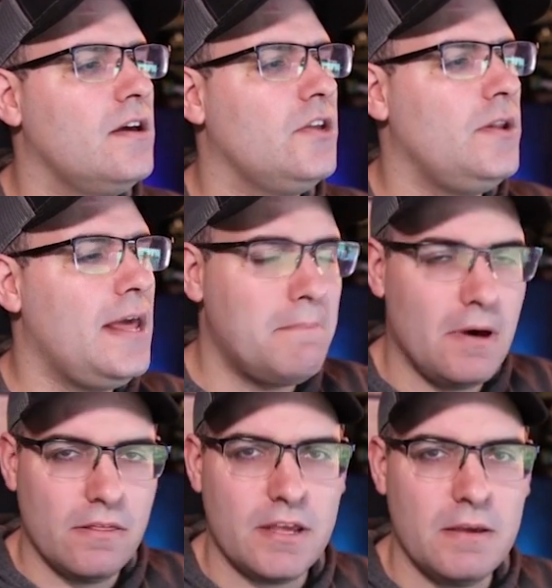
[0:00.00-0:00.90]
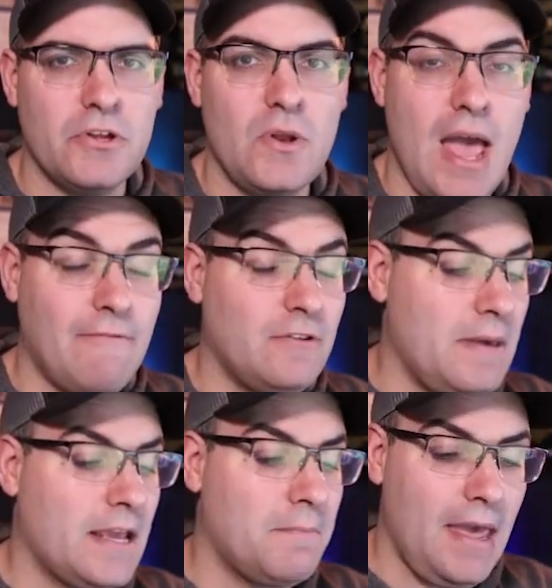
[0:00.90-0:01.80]
You'd hit monthly, but you'd have to
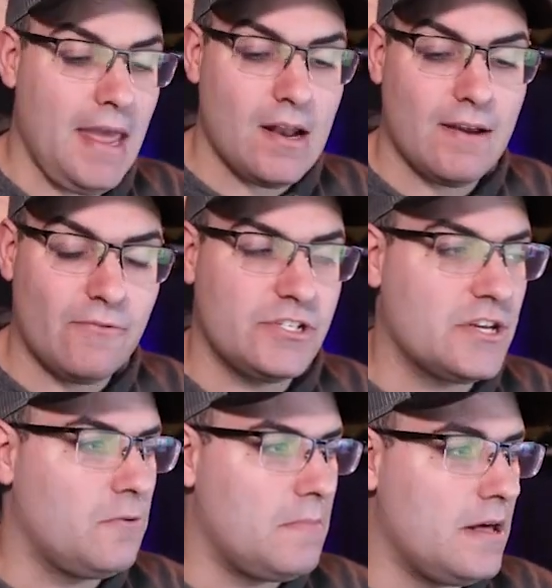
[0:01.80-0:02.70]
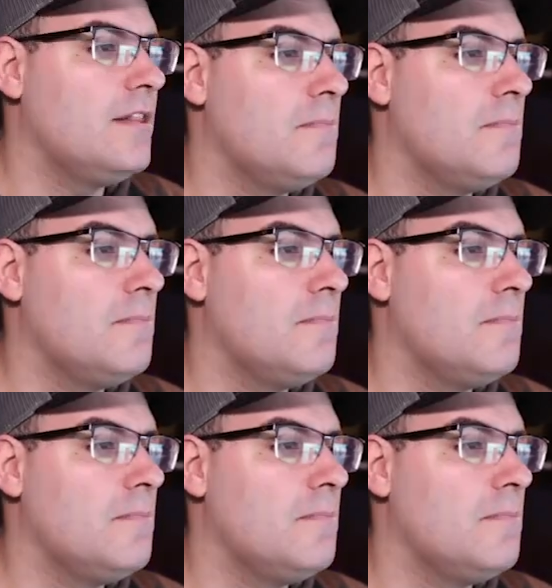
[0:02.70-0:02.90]
make a payout every single month.